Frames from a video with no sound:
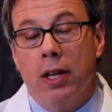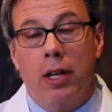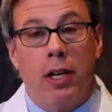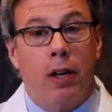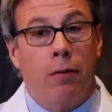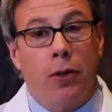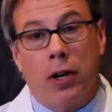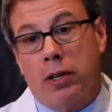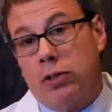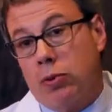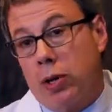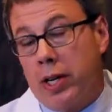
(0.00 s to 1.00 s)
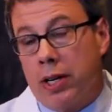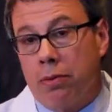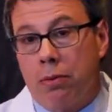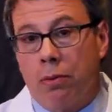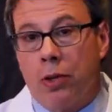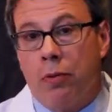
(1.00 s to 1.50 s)
if they're treated
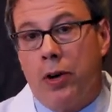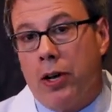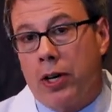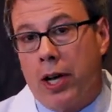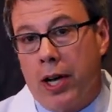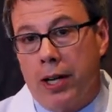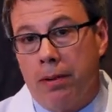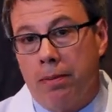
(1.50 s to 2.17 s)
with Velcade.